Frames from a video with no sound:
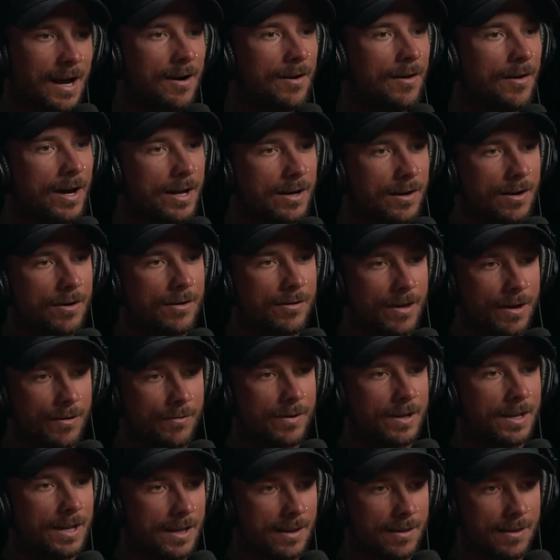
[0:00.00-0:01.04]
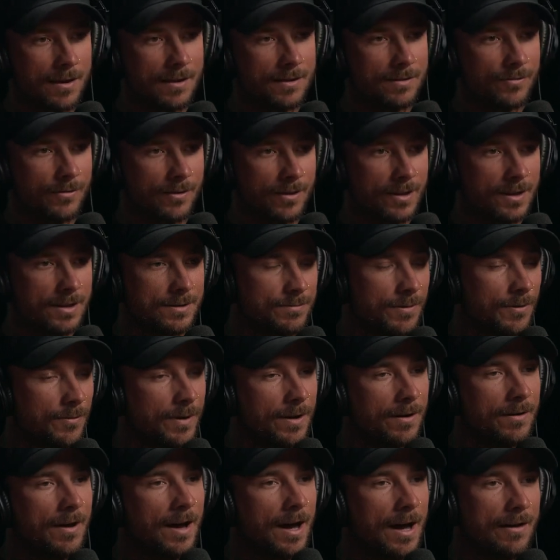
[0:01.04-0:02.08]
oh, I know that we need this for this, but
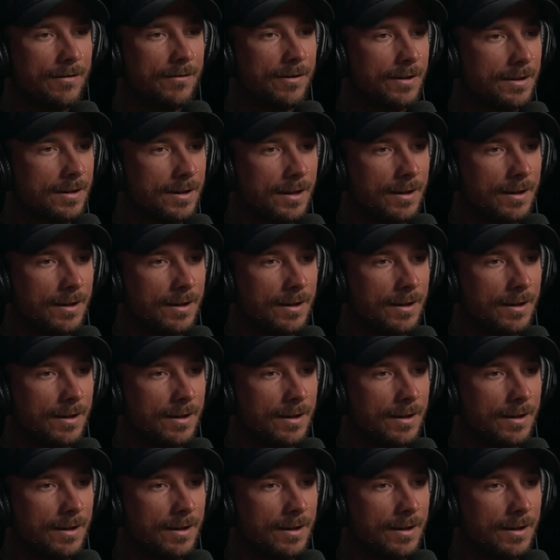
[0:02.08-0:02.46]
we don't have it.